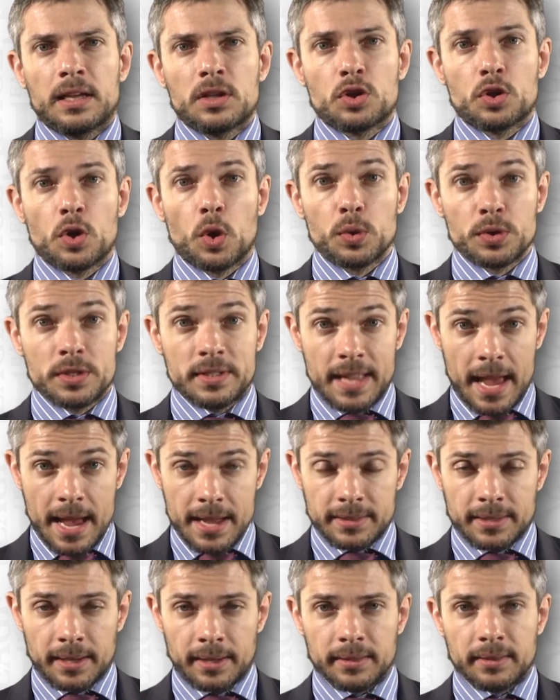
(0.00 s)
shows
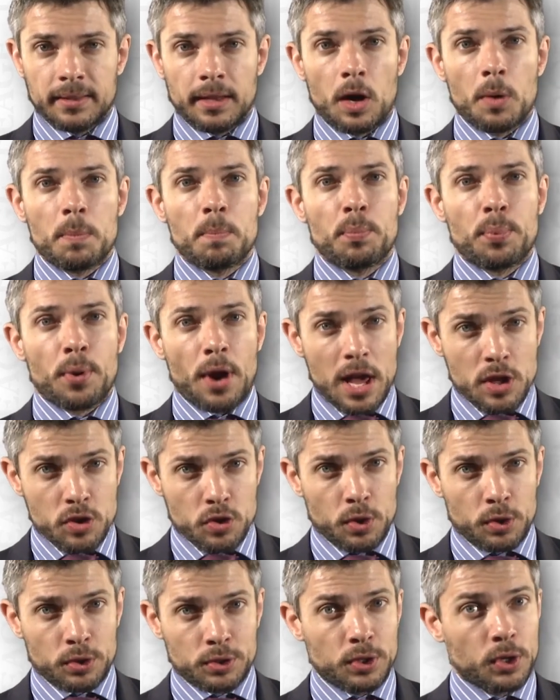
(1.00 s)
data that are
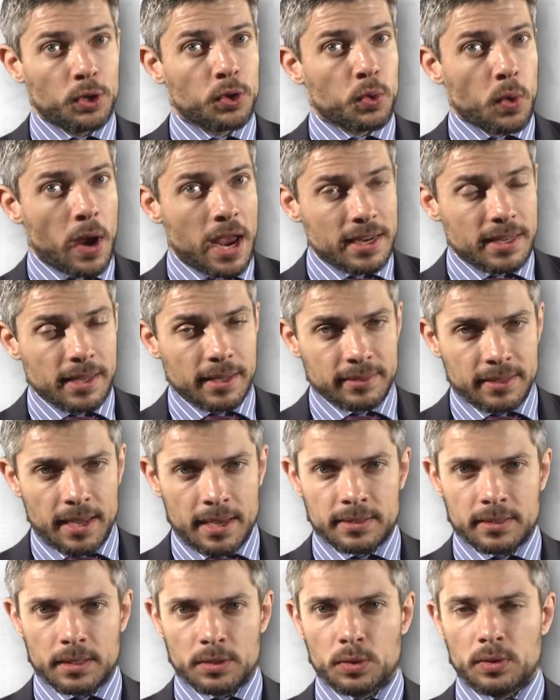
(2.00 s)
pressure to gradient
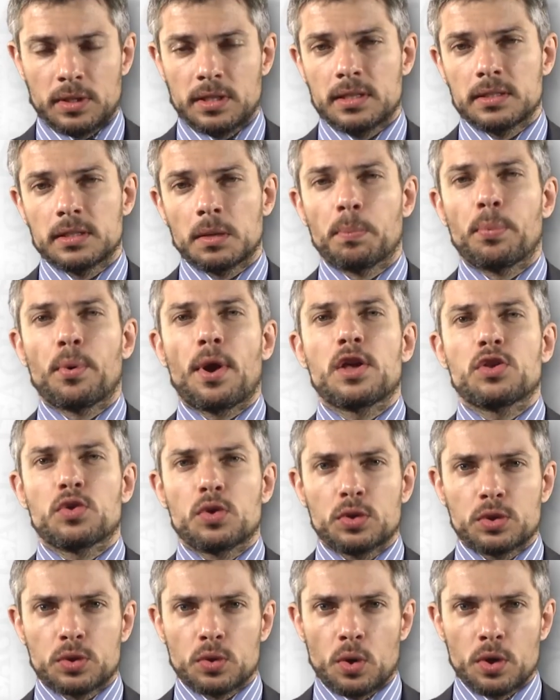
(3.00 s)
data. So this is a
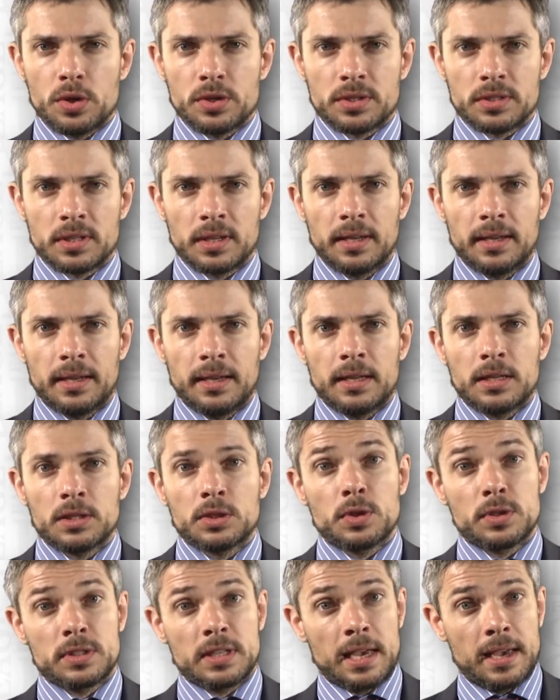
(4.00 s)
pressure source
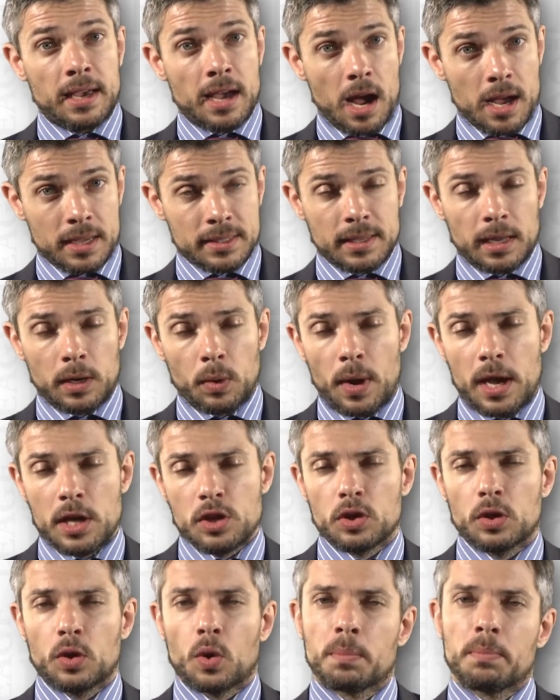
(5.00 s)
to, say,
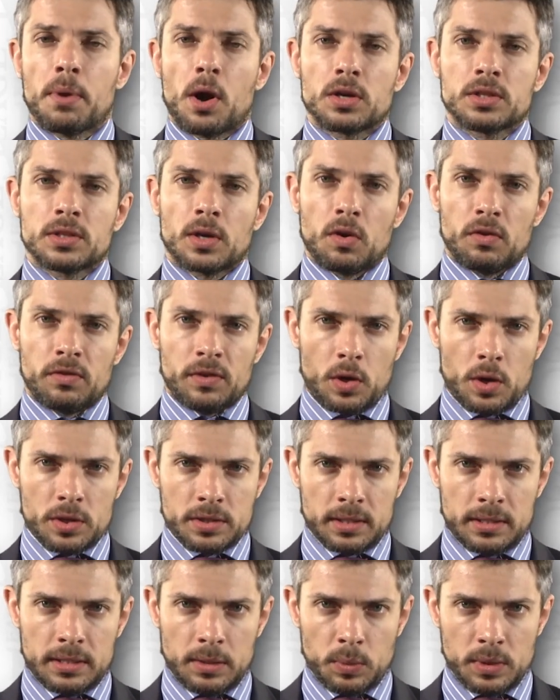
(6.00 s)
acceleration or particle
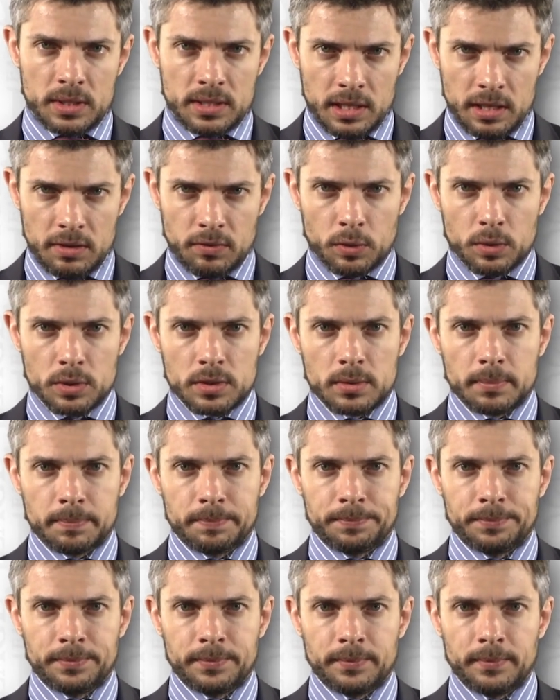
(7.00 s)
velocity receivers.
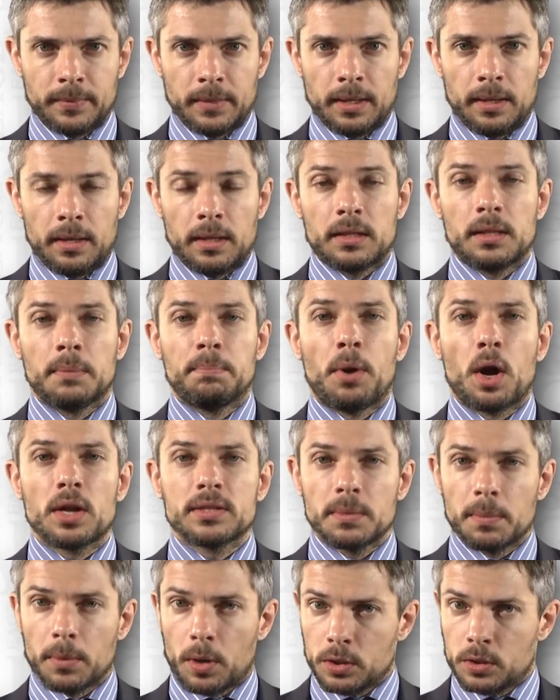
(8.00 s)
The
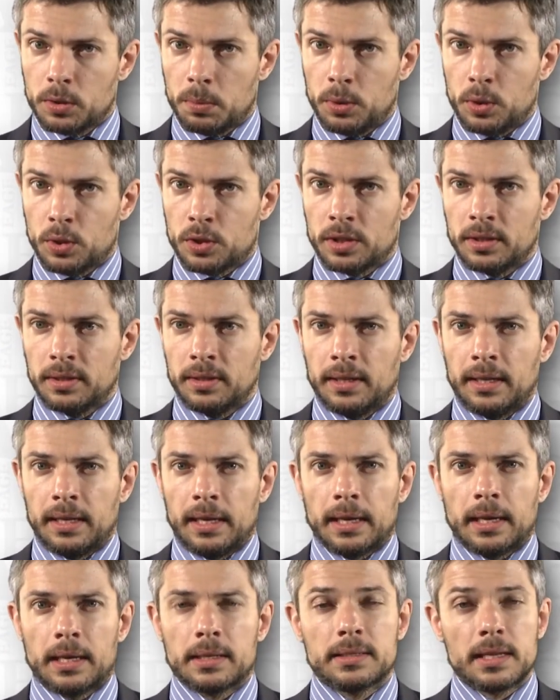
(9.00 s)
bottom contribution
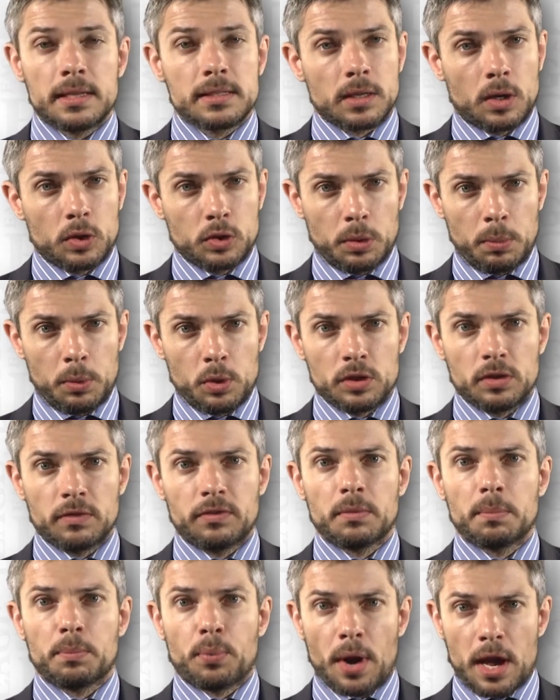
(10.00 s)
contains the contribution
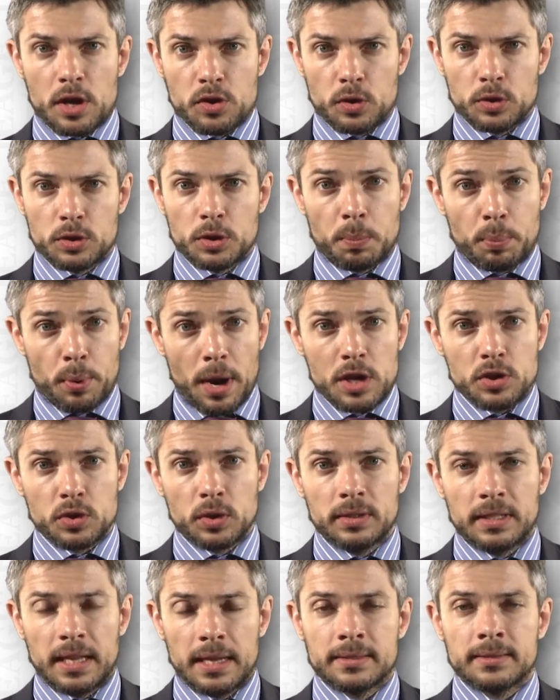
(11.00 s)
from pressure to
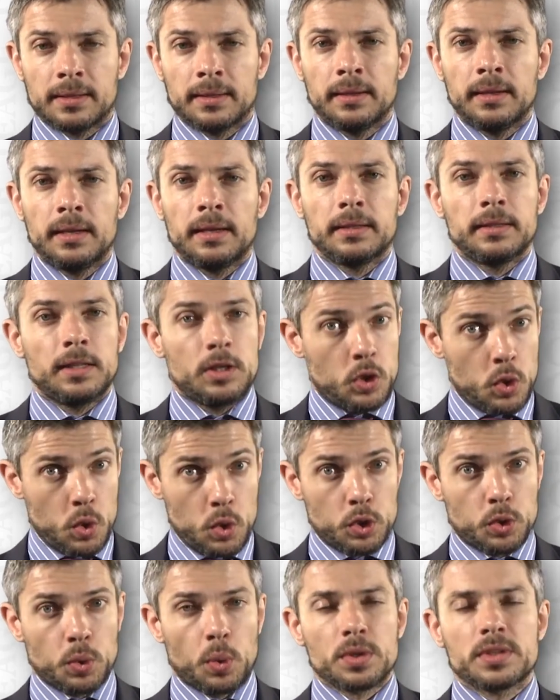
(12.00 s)
pressure data, the
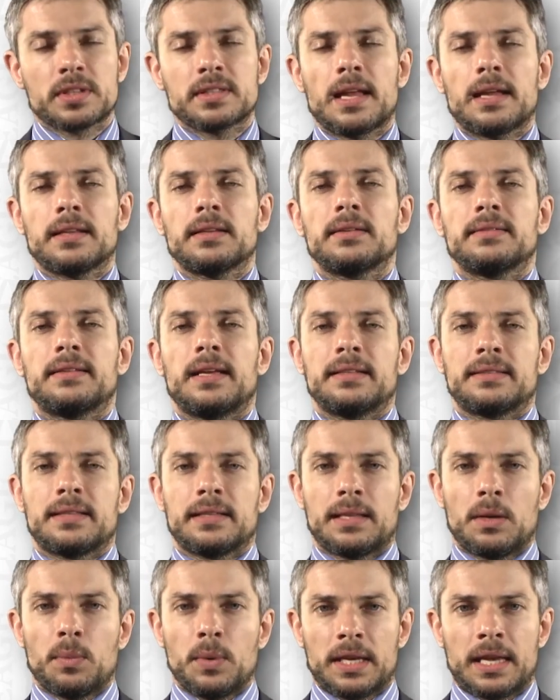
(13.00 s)
usual standard data
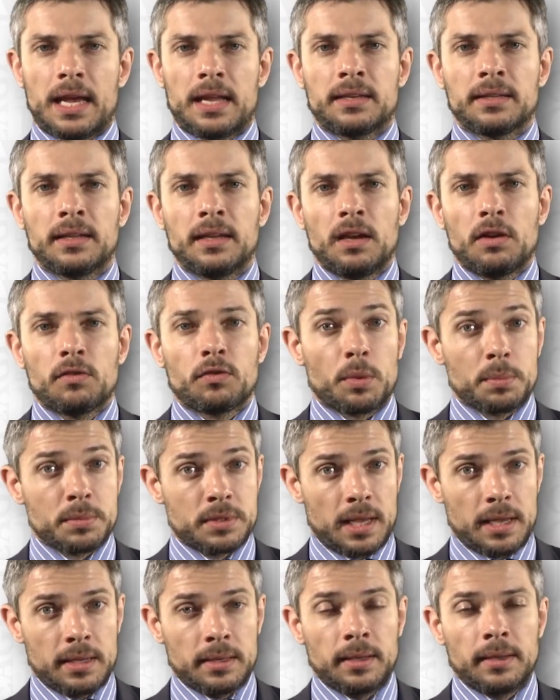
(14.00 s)
that we get from,
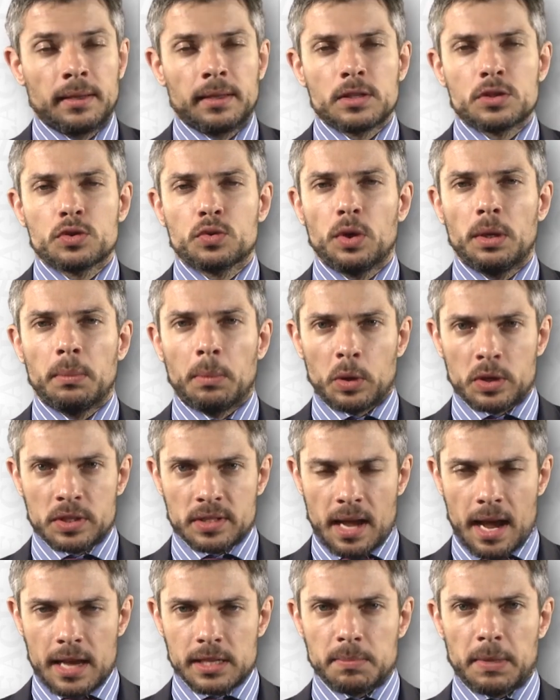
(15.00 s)
say, streamer
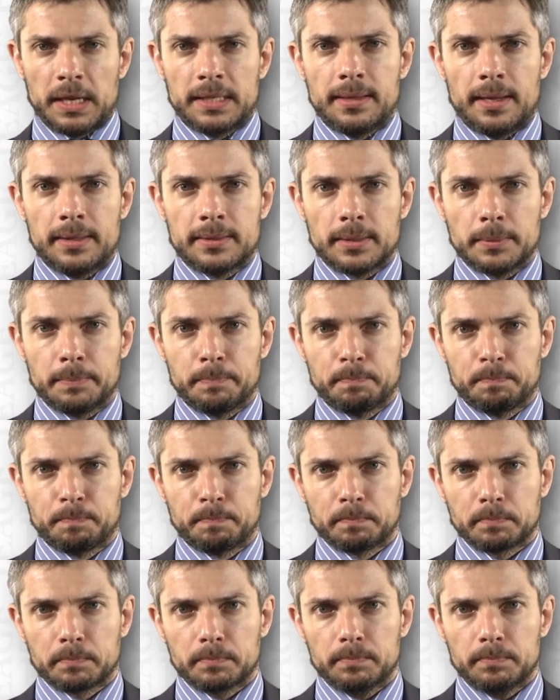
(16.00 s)
seismic data.
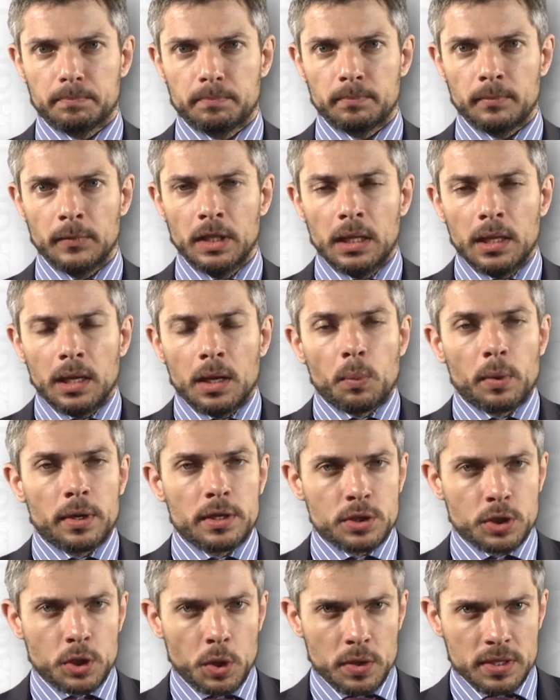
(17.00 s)
What
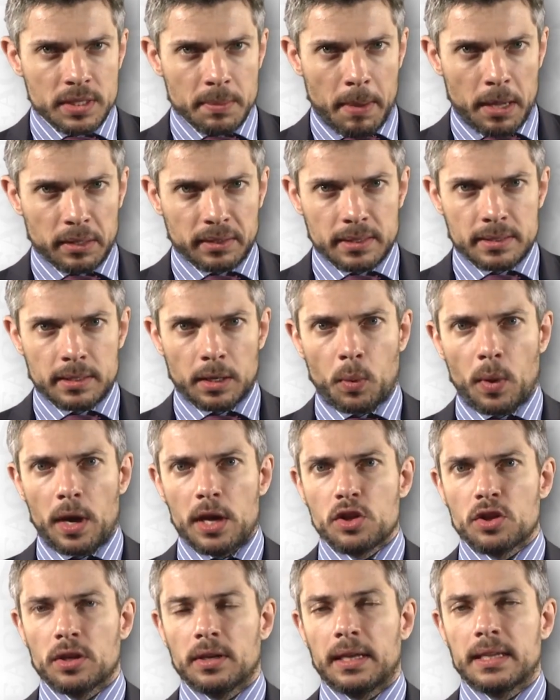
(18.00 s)
is curious about this
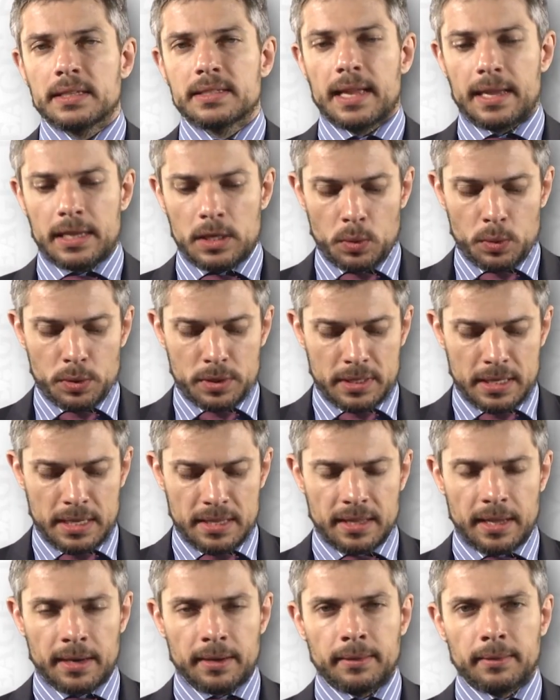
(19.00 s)
equation is that you'll see
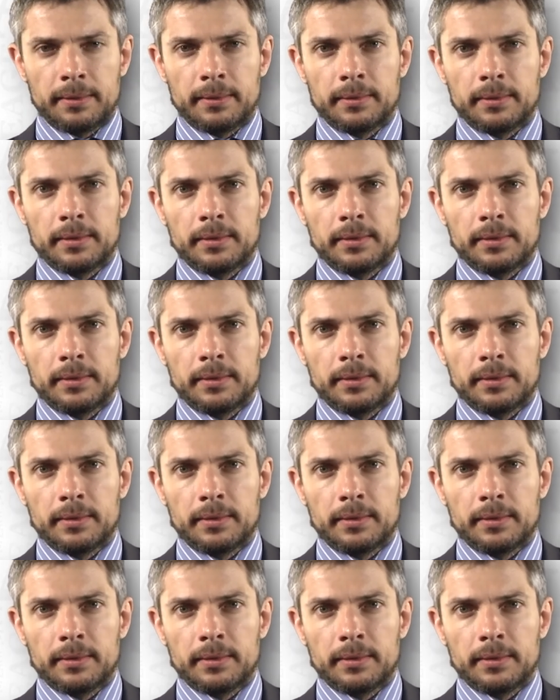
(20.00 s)
that